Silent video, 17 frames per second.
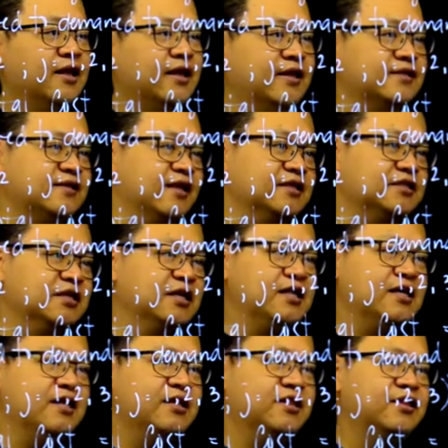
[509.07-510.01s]

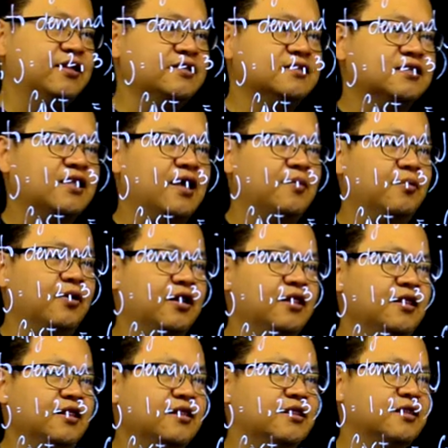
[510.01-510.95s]
Essentially, this
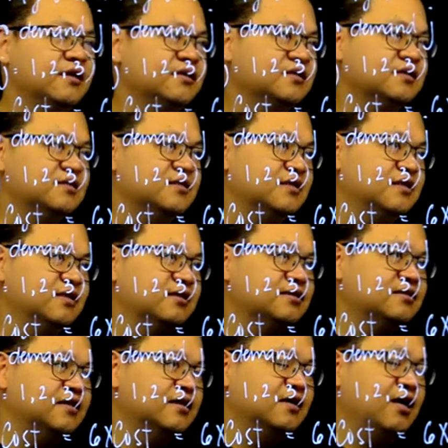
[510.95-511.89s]
table, this
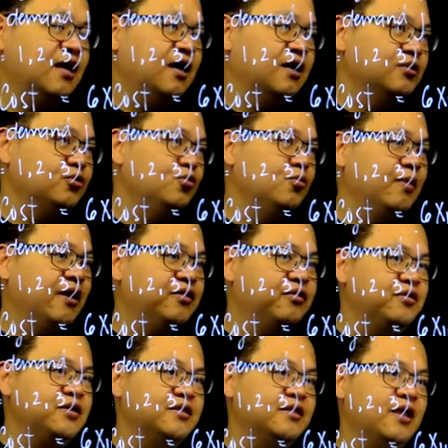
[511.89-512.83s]
2 by
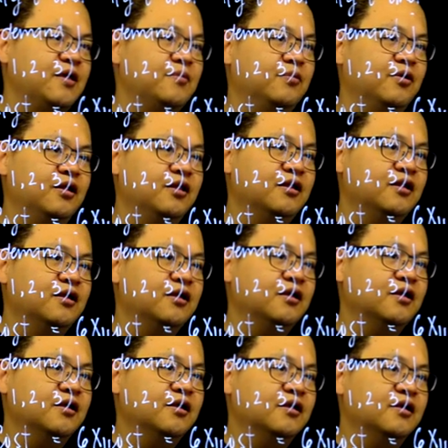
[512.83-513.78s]
3 table
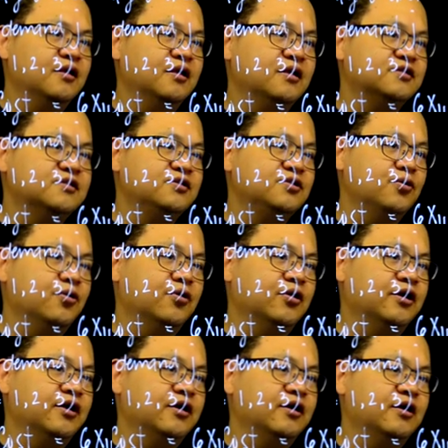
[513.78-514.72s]
is
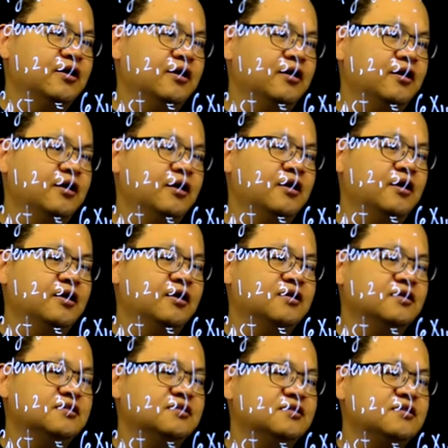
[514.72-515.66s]
your
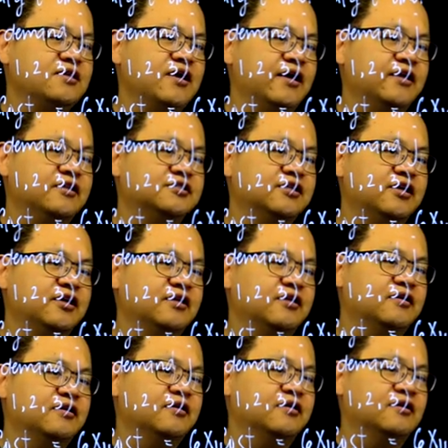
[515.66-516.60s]
Cij.
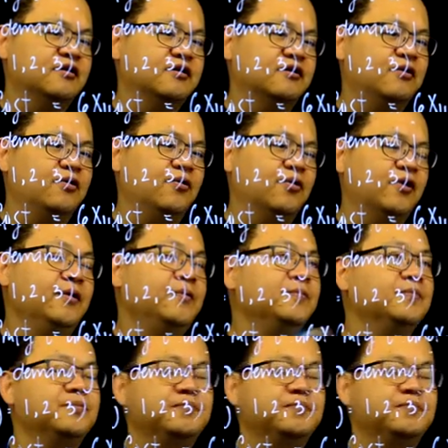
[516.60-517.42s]
Okay?